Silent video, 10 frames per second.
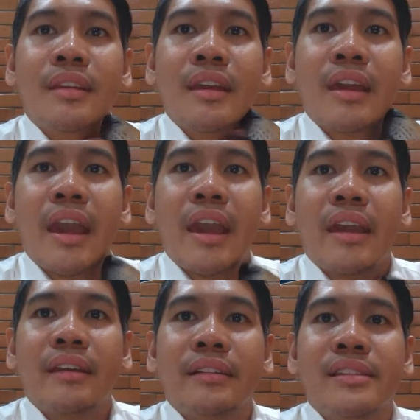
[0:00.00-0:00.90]

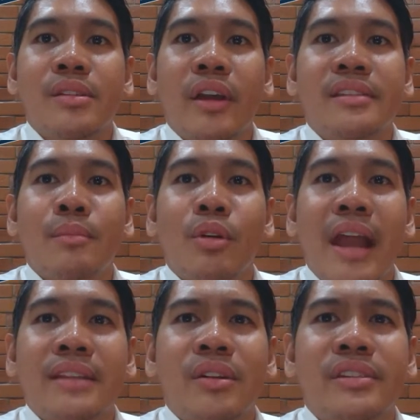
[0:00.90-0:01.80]
Okay, let's look at some more
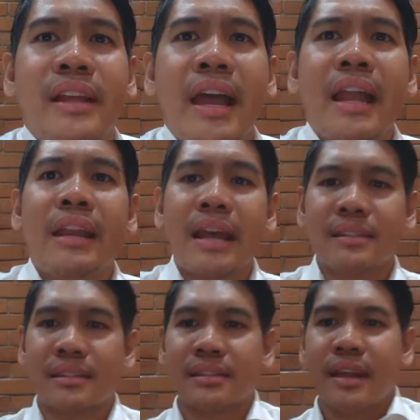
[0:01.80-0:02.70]
answers.
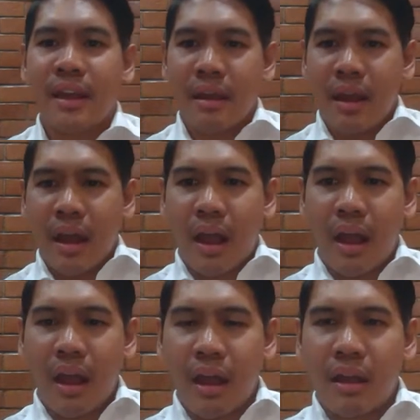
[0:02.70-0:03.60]
Let's
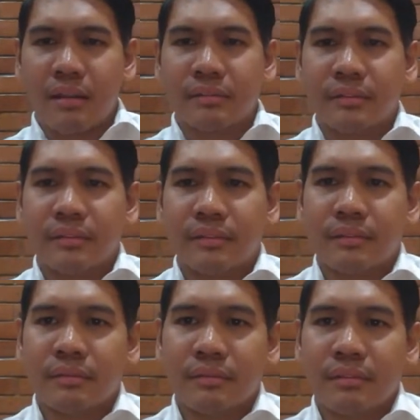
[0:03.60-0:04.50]
uh,
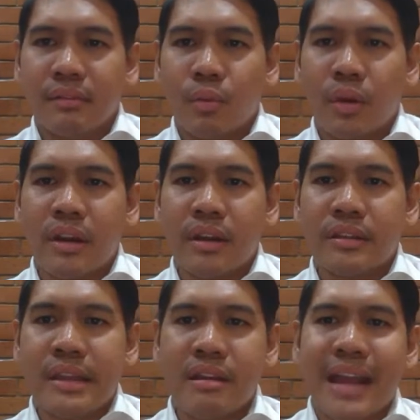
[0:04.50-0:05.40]
we're
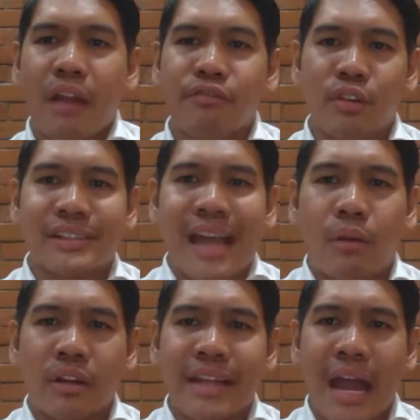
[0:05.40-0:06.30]
nearing our first
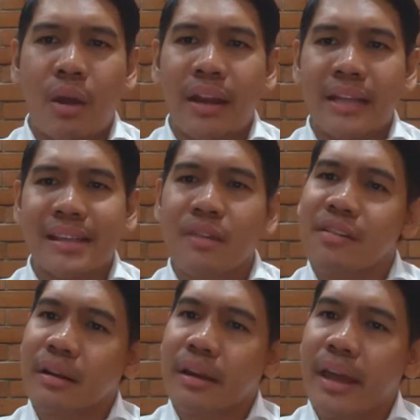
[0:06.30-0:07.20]
hour now. Let's
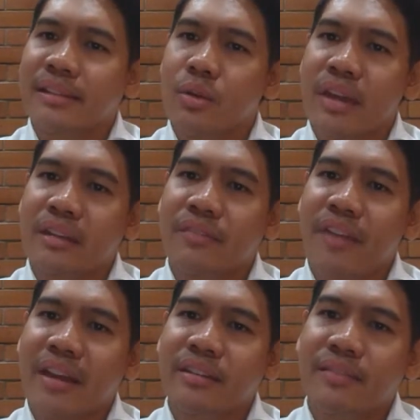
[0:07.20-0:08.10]
go. Is it okay if
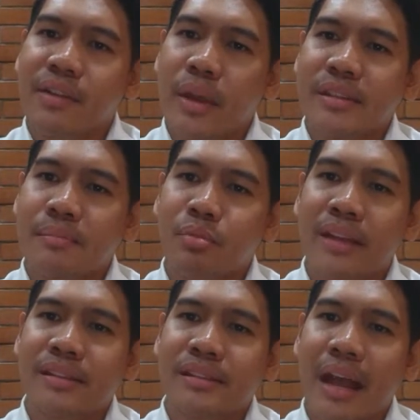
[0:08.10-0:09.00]
I can give away some
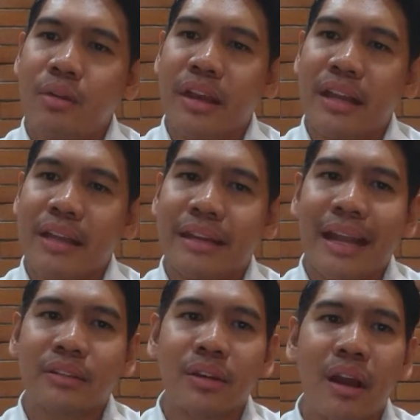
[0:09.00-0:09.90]
prizes now? Can I get the
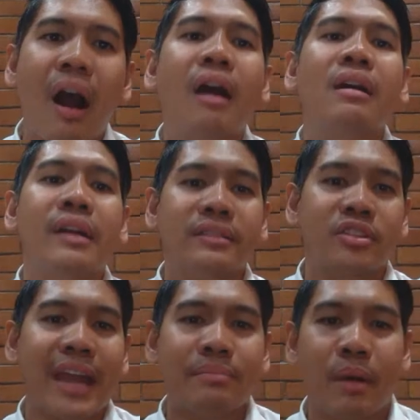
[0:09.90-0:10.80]
letter R in the
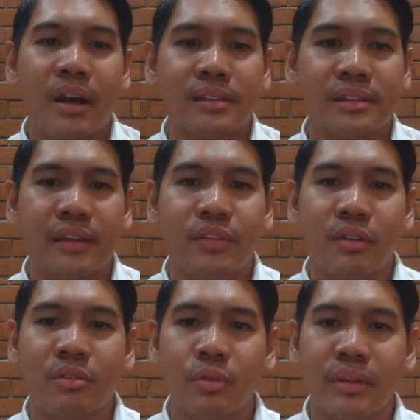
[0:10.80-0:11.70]
chat box if
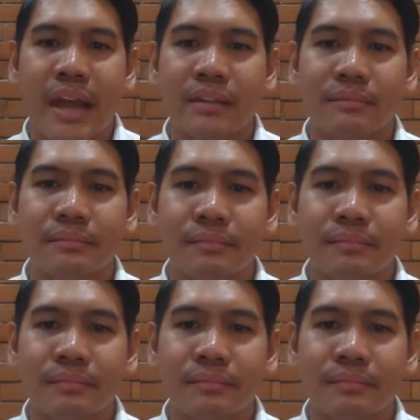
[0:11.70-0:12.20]
you're cool with that?